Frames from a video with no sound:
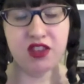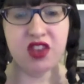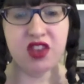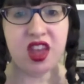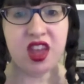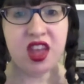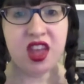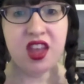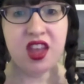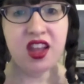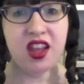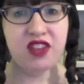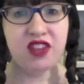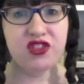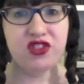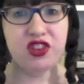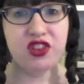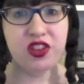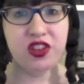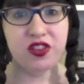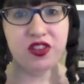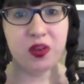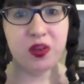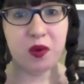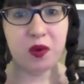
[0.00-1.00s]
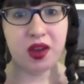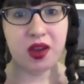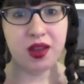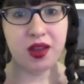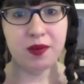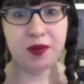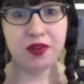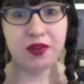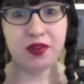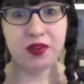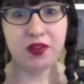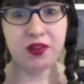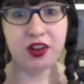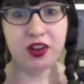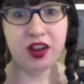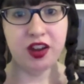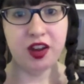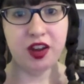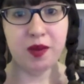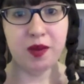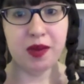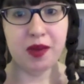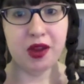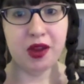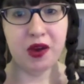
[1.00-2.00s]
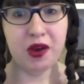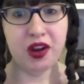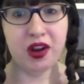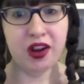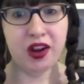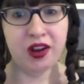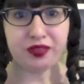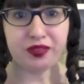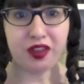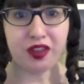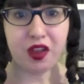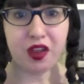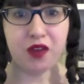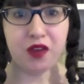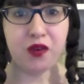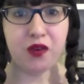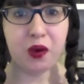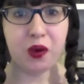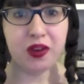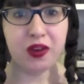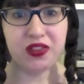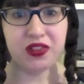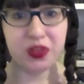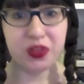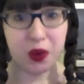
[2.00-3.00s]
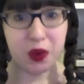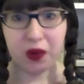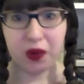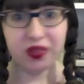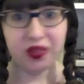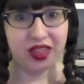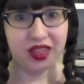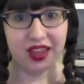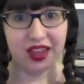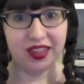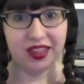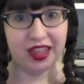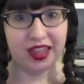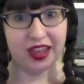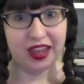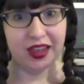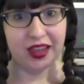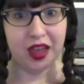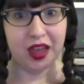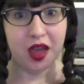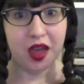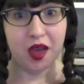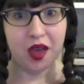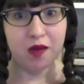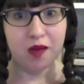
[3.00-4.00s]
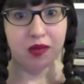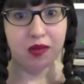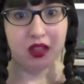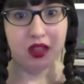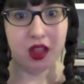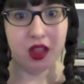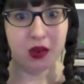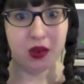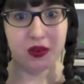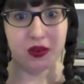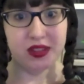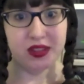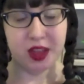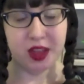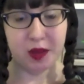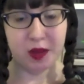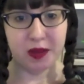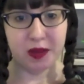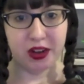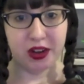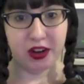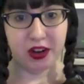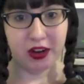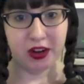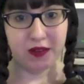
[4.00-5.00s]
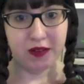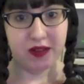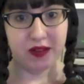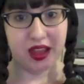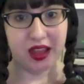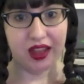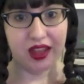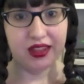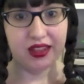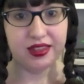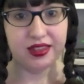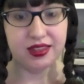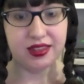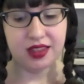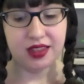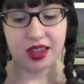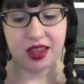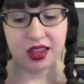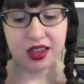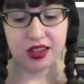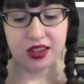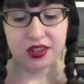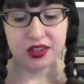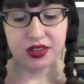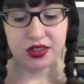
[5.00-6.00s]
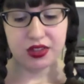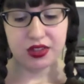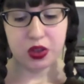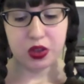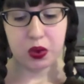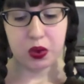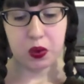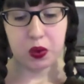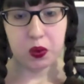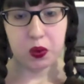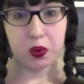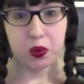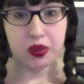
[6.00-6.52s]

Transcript: and she doesn't want him to forget about her. Of course, the whole thing like blows up in her face. So